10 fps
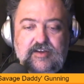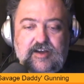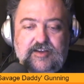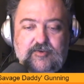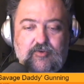
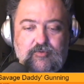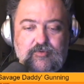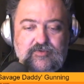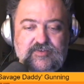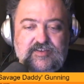The core
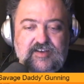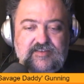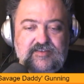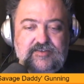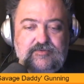rules
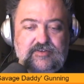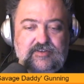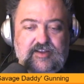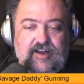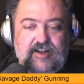doesn't do a
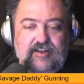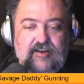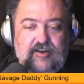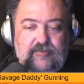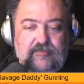lot
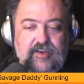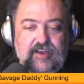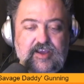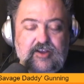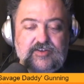of
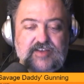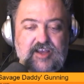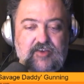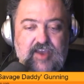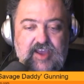here's how
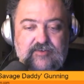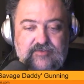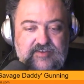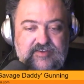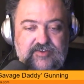you handle
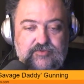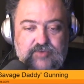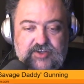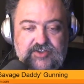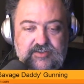this
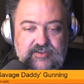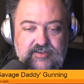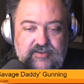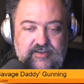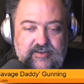situation,
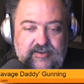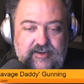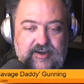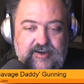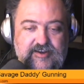
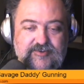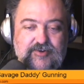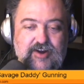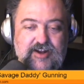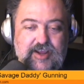because they're
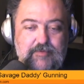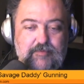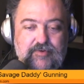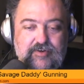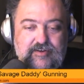trying to keep the
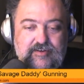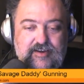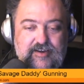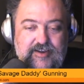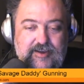book
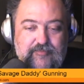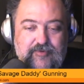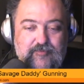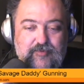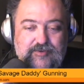and
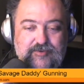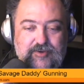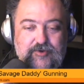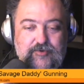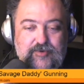print run
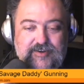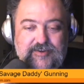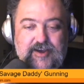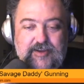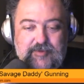low and
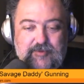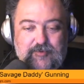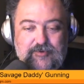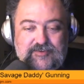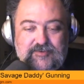economy of
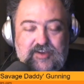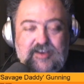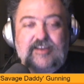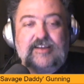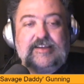words. Are like,